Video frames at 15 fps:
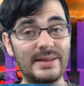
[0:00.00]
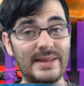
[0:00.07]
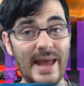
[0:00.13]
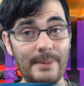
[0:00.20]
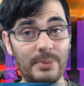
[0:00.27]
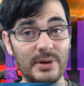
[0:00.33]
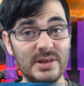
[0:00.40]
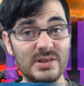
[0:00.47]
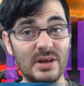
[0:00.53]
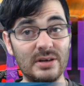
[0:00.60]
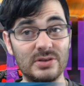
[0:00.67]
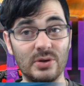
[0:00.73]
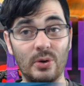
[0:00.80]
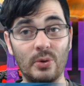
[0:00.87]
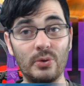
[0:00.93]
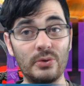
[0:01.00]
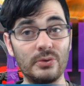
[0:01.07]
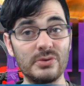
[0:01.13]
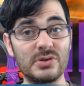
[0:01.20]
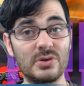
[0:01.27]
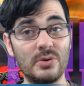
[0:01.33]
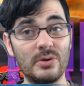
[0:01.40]
that brings our
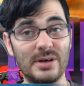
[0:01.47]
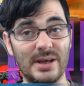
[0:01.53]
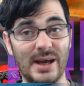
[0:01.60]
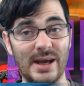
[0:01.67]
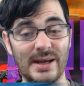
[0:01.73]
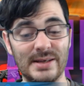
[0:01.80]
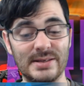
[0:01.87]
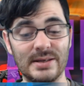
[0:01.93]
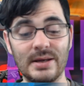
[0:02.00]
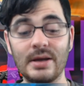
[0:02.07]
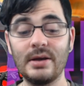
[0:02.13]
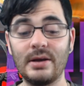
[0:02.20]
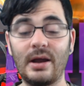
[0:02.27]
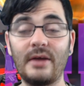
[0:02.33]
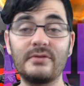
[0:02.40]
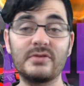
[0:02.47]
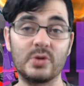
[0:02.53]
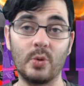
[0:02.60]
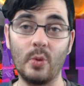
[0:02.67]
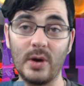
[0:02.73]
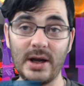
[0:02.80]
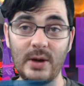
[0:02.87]
total score, guys, of
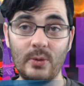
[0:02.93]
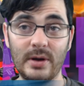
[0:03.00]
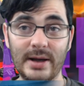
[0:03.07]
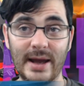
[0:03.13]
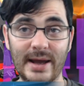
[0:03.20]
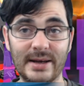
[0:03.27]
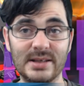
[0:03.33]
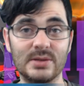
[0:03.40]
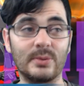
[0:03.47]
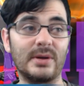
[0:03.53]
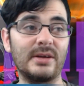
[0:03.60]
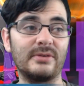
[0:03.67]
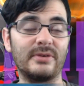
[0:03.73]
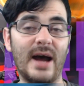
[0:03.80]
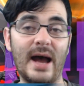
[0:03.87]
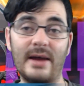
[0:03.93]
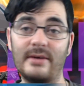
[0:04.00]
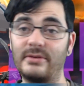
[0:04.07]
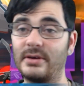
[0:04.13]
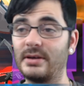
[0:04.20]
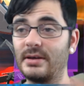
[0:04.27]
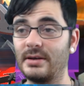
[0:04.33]
21 out of
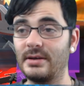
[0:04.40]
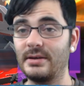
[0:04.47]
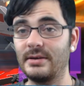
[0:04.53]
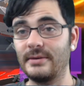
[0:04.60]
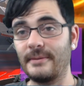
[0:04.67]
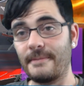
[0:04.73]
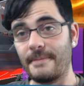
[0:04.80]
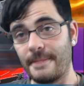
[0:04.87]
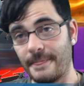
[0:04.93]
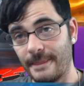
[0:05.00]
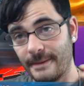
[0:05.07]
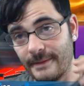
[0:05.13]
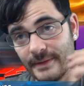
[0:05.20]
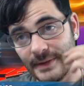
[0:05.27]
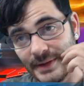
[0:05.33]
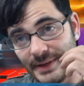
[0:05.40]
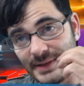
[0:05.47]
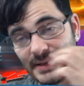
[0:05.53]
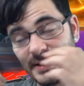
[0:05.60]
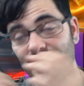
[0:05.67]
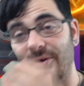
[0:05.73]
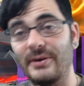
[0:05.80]
25.
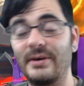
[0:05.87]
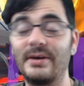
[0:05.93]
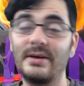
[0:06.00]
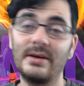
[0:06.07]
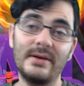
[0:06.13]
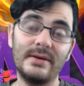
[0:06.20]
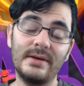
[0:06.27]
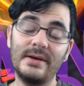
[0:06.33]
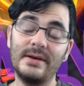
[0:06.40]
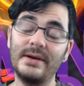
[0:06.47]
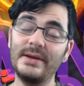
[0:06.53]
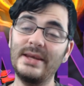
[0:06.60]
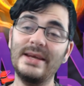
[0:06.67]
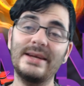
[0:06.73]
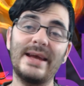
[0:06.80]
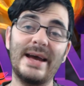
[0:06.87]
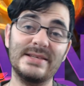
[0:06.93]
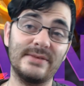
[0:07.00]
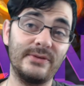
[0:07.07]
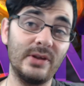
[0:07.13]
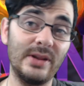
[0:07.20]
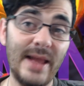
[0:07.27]
So, again,
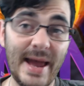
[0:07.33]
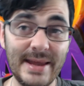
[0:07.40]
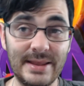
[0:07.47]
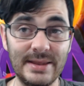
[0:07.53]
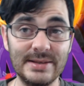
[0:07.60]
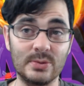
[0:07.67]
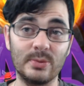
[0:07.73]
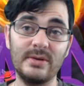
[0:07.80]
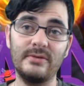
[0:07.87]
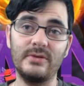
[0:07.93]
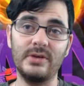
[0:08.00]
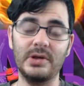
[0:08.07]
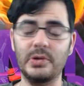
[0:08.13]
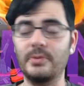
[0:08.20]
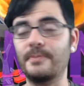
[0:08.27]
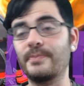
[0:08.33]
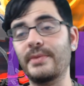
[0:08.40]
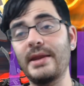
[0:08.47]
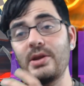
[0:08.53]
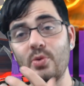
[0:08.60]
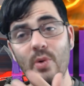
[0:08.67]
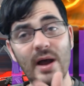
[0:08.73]
guys, if you like this review
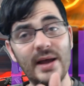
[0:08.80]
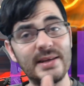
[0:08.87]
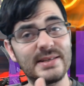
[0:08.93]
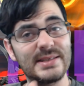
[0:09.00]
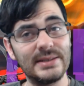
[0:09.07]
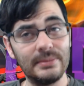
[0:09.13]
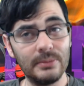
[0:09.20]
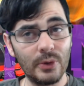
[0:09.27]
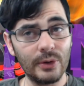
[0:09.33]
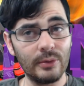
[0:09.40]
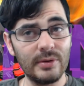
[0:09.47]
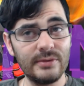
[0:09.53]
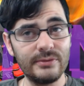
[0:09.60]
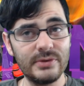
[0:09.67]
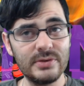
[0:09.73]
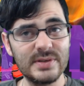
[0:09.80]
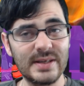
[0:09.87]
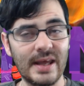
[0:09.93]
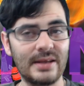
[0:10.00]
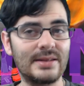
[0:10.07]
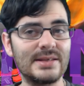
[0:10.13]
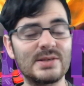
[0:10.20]
and you want to see more reviews
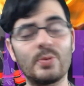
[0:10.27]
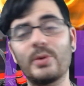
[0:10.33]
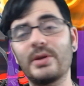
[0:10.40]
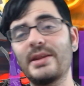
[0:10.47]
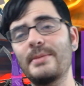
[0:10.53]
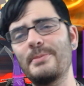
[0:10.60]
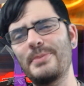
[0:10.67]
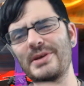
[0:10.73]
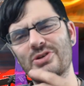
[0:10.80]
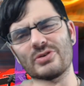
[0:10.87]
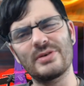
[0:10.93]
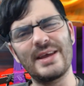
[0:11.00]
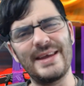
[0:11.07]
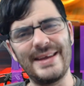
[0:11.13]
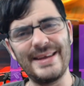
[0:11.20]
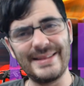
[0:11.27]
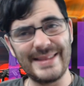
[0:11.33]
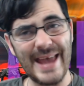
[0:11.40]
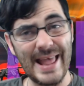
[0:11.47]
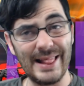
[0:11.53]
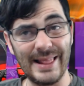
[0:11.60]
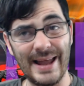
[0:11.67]
like this one, then be sure to hit
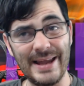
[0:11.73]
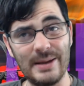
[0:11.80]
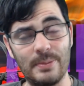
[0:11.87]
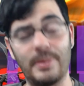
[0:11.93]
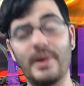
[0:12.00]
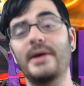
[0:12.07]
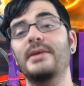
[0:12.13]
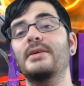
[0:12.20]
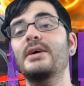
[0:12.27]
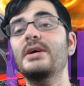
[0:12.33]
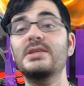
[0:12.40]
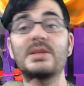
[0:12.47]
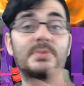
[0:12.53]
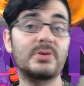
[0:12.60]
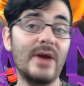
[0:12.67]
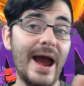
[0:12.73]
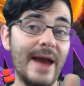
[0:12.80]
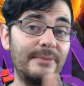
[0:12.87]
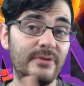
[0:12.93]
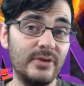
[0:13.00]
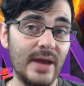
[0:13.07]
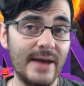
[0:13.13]
that like button.
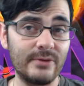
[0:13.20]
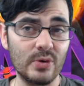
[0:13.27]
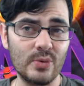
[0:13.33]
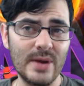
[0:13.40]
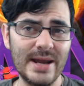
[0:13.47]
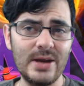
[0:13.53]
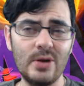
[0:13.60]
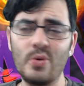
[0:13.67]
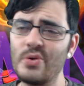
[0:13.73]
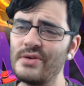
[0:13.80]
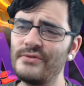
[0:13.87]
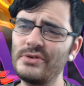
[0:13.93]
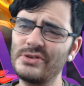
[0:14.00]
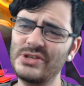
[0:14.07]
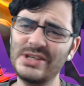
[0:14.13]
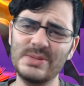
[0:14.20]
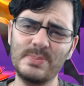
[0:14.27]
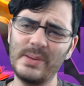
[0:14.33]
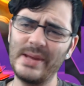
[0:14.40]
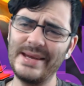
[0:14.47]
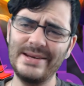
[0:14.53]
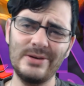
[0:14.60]
Subscribe if you haven't already, or if you're just
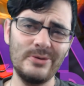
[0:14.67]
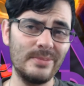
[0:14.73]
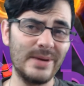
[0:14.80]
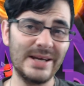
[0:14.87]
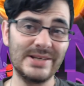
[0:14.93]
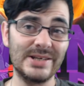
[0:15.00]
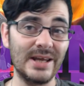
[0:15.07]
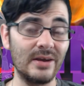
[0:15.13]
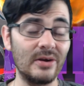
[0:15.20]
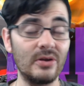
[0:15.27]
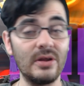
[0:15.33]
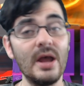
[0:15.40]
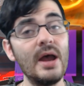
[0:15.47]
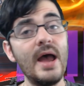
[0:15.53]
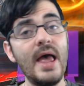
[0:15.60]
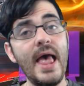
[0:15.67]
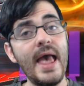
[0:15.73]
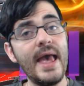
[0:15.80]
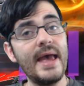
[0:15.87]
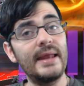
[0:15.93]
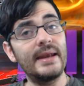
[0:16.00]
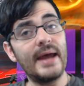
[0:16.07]
plain new to my channel.
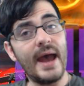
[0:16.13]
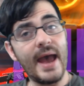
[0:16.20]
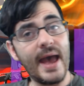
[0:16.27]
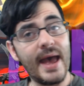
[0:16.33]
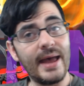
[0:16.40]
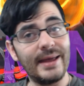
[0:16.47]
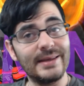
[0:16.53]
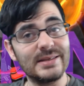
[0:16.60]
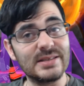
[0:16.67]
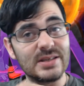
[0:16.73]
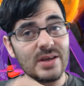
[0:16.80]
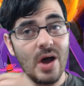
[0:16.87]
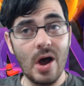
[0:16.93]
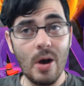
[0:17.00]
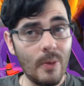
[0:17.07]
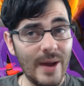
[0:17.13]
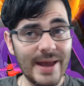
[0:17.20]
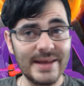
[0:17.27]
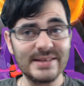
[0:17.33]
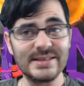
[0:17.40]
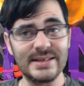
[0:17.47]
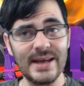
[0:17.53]
And as
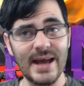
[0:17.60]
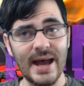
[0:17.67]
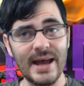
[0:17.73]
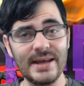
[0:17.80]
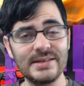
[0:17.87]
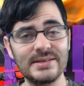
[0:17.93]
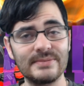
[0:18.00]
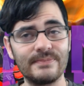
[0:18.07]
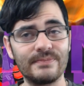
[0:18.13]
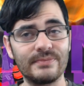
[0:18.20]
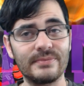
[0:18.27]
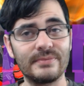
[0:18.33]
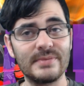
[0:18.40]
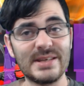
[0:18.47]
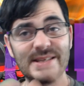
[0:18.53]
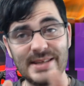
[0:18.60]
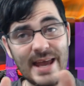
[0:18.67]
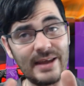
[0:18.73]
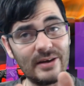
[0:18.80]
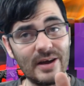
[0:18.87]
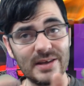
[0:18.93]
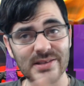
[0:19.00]
always, guys,
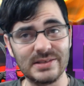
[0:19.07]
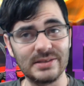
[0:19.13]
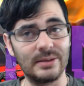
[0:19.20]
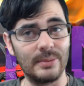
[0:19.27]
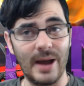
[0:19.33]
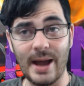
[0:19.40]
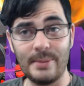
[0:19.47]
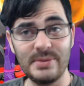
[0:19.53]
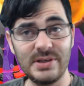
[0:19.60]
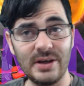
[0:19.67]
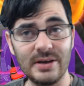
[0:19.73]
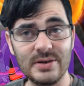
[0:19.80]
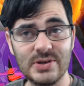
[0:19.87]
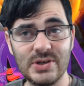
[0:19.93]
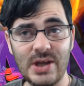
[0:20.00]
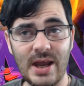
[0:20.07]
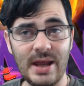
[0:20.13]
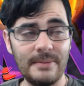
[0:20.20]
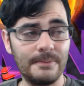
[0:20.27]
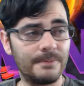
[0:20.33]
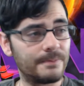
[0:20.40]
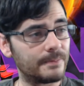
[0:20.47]
stay awesome. I'm Dark
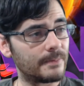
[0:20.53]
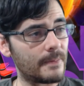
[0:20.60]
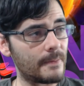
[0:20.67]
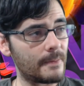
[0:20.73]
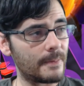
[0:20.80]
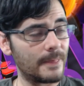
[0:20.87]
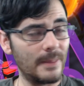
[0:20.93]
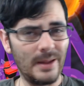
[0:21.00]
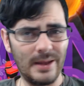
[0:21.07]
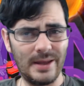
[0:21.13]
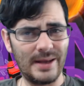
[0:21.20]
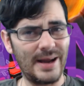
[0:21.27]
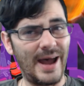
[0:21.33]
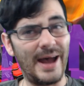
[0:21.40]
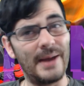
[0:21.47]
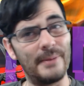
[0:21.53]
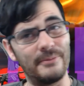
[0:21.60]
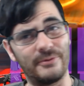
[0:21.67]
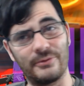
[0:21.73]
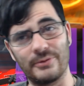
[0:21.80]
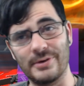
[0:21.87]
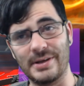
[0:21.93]
J, and I'm
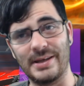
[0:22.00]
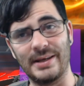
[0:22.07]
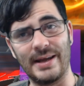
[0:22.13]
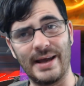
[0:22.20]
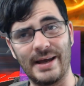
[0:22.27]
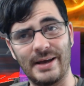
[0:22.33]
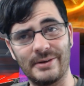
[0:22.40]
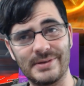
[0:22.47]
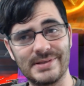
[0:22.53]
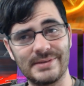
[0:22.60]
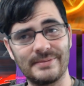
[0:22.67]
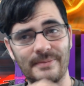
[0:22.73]
freaking out.